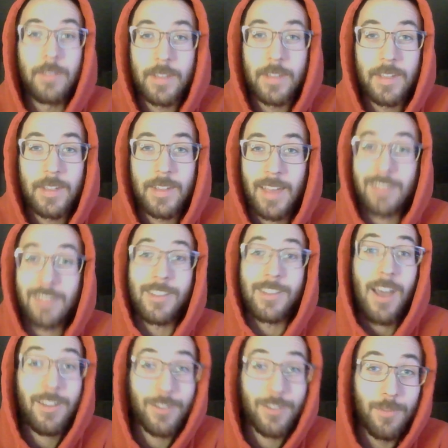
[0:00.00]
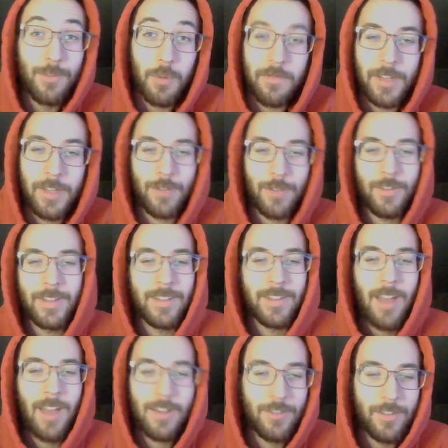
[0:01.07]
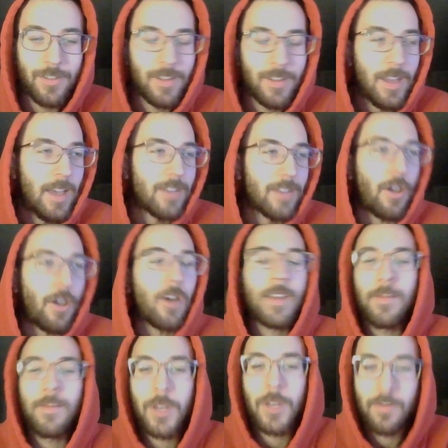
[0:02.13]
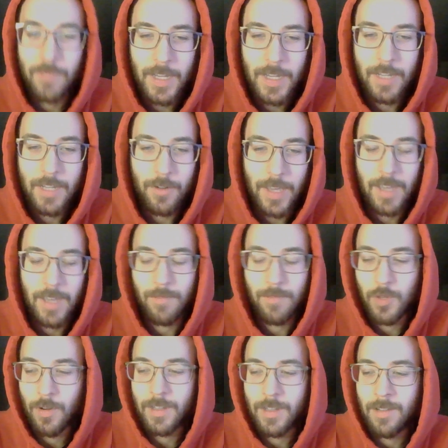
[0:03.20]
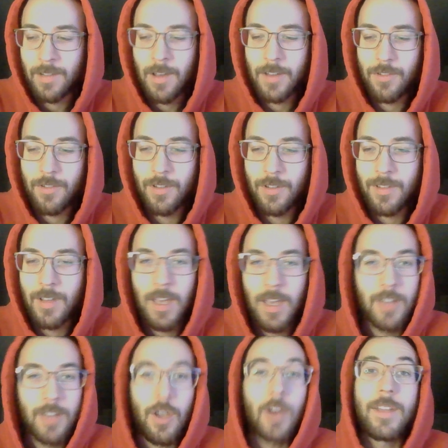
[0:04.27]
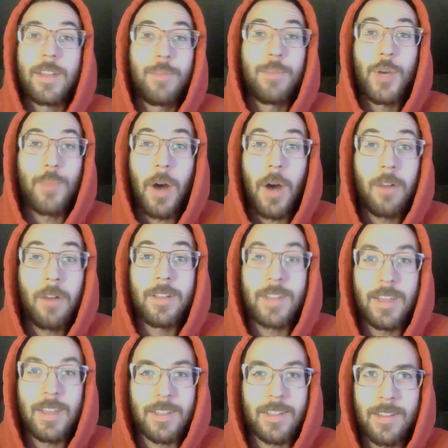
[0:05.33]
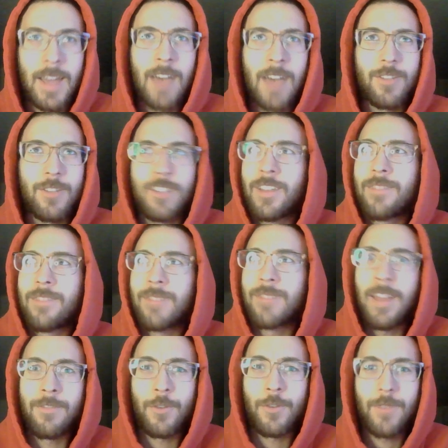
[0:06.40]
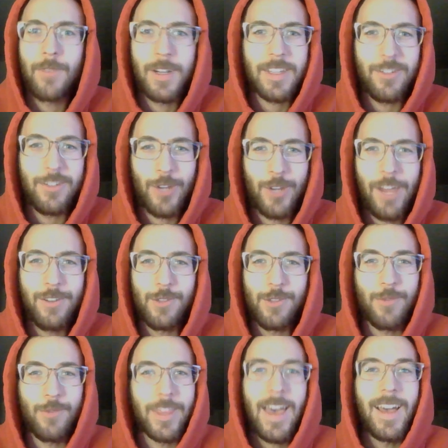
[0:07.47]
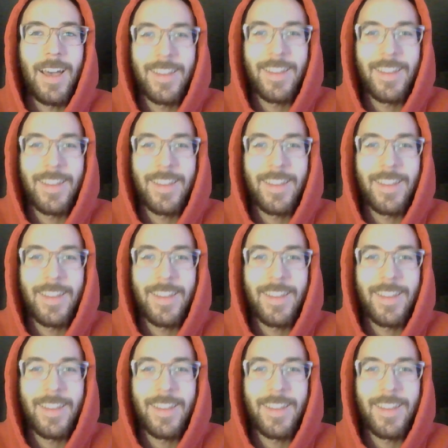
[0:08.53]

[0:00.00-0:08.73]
It's not superficial. It's not just talking about video games or it's not just talking about politics and how stuff never fucking changes with that.